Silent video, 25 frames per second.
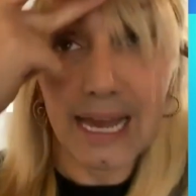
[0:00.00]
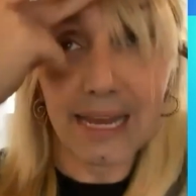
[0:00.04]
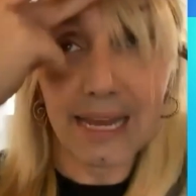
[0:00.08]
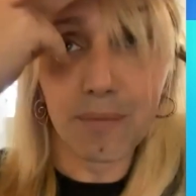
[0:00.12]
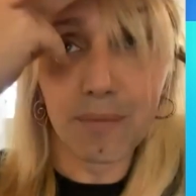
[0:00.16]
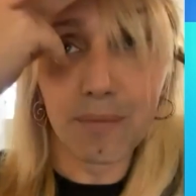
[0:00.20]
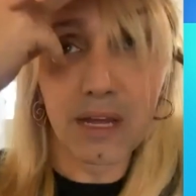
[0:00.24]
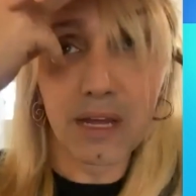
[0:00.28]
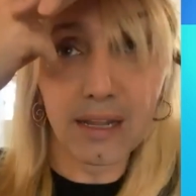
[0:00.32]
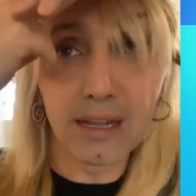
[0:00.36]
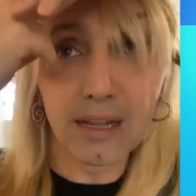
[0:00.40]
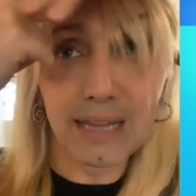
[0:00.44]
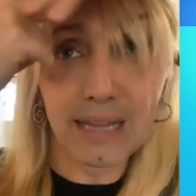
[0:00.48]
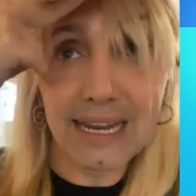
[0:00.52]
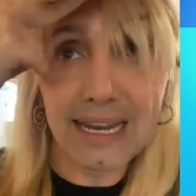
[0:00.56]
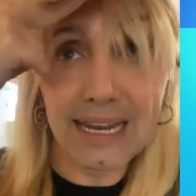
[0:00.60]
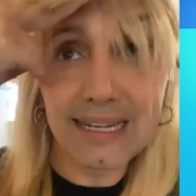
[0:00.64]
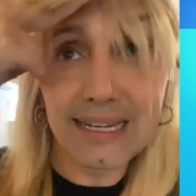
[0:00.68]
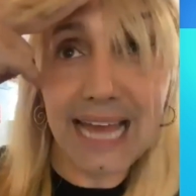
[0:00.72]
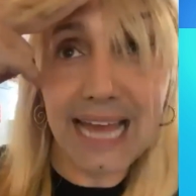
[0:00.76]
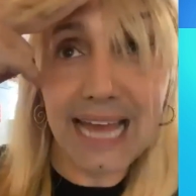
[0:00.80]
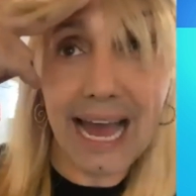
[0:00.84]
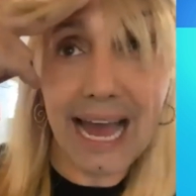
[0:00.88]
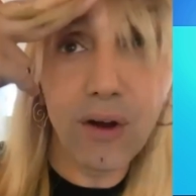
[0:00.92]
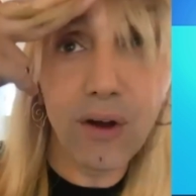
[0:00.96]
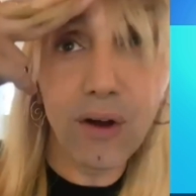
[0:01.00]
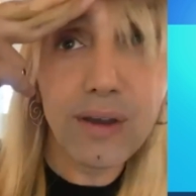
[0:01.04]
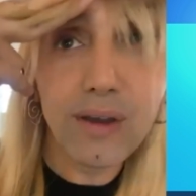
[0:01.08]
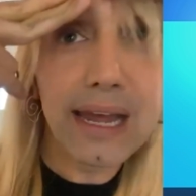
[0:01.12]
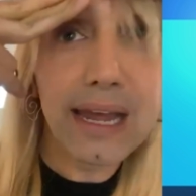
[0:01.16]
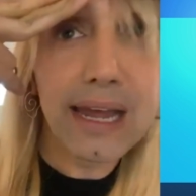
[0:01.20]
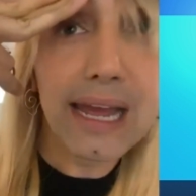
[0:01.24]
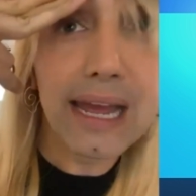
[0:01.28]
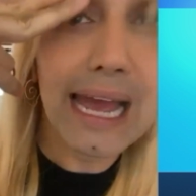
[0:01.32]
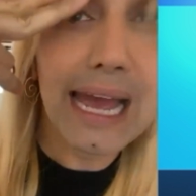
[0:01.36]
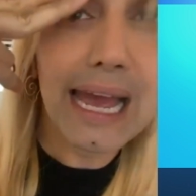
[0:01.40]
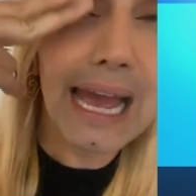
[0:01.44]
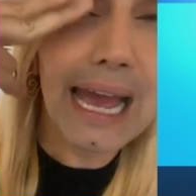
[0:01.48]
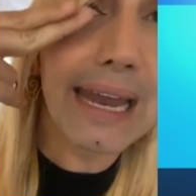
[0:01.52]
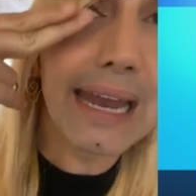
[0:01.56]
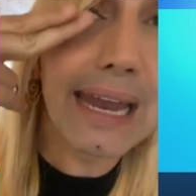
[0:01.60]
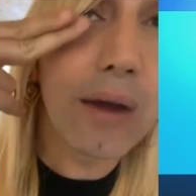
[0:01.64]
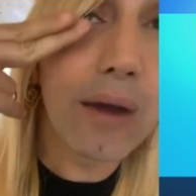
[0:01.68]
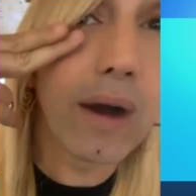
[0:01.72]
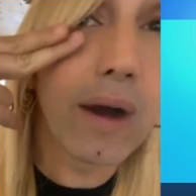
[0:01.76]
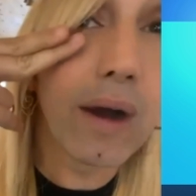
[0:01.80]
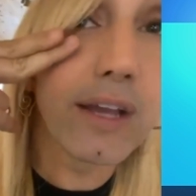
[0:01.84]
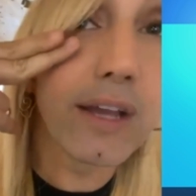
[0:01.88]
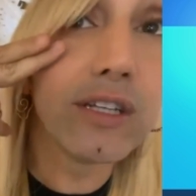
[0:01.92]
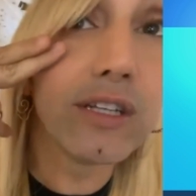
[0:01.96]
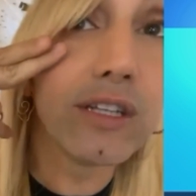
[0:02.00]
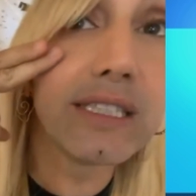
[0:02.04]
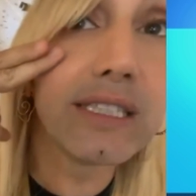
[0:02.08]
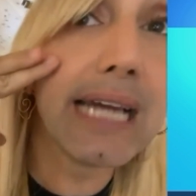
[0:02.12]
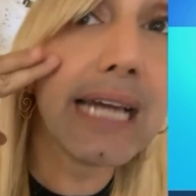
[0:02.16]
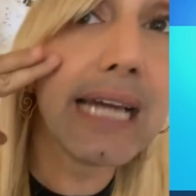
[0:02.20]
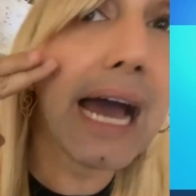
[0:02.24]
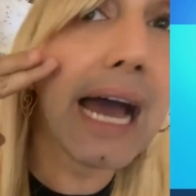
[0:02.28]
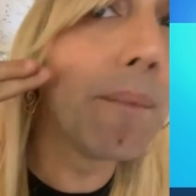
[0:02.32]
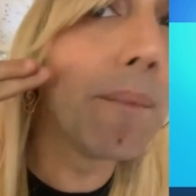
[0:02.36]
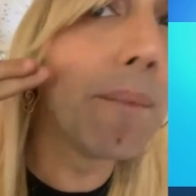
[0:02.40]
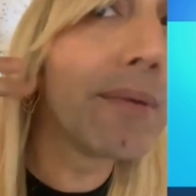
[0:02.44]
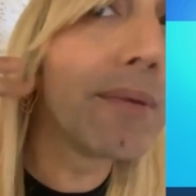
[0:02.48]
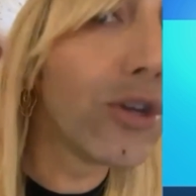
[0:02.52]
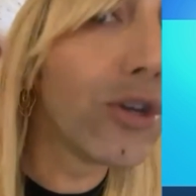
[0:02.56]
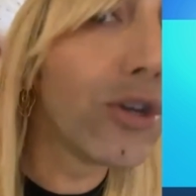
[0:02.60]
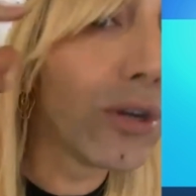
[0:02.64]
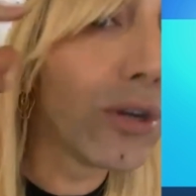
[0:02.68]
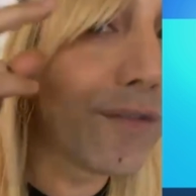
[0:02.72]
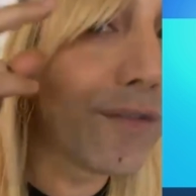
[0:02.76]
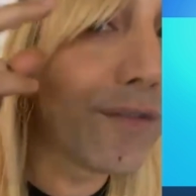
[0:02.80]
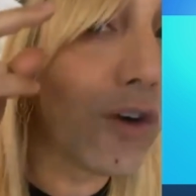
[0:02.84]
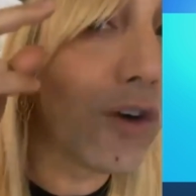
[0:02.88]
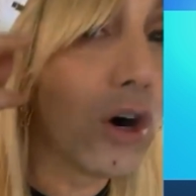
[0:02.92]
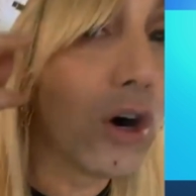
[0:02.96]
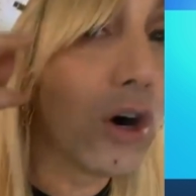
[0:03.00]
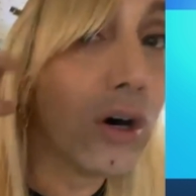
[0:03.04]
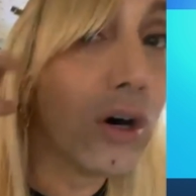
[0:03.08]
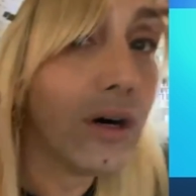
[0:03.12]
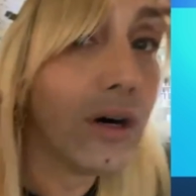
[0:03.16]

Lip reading: I'm gonna let it down, and I want you to see how beautiful